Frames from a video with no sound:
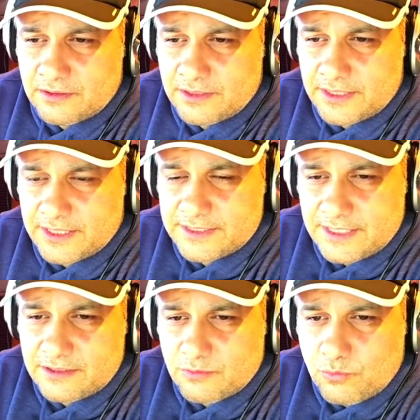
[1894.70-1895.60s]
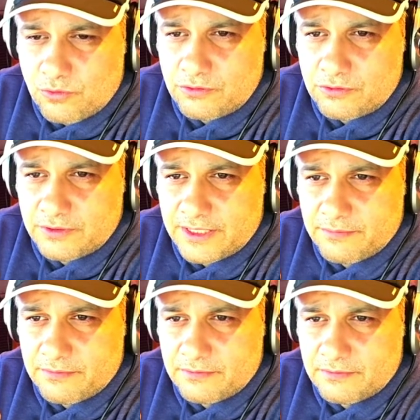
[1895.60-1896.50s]
Is that the world that
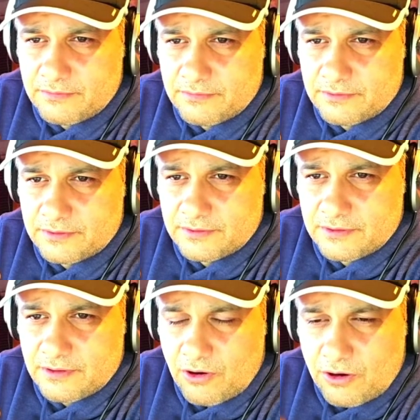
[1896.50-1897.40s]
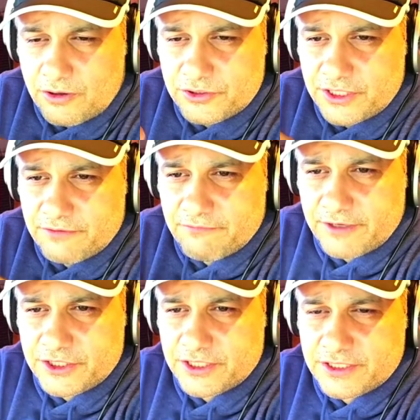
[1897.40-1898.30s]
our
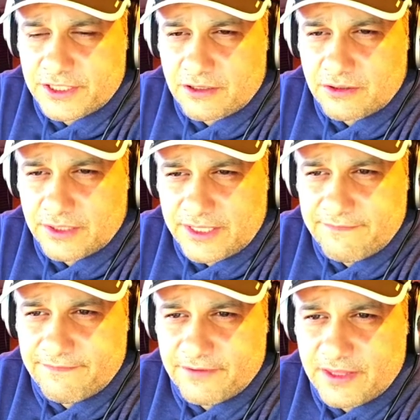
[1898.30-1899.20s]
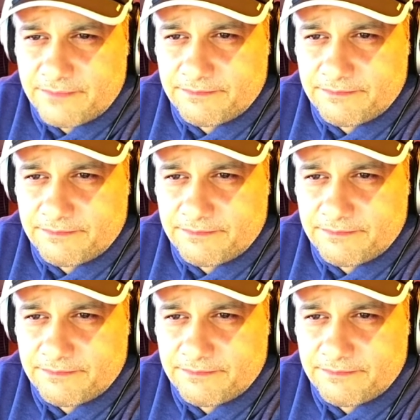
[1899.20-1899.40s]
generation is going to leave for them?